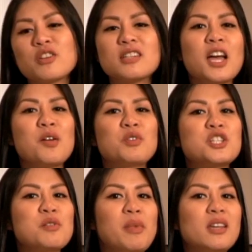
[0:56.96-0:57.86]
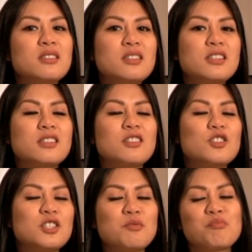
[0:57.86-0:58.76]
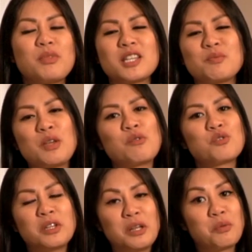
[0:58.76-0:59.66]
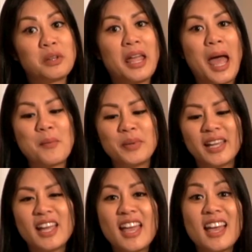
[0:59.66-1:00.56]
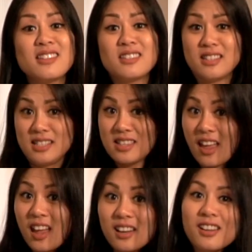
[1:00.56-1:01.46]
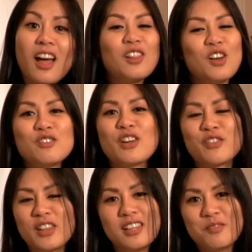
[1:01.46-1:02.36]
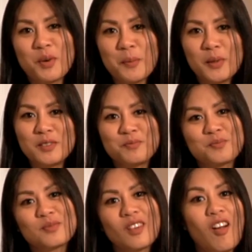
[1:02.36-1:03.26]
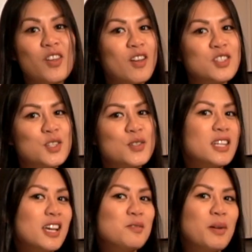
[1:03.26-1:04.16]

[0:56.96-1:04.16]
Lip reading: time when she makes this, it just makes me really, really happy. And since then, I love everything purple. All you have to do is ask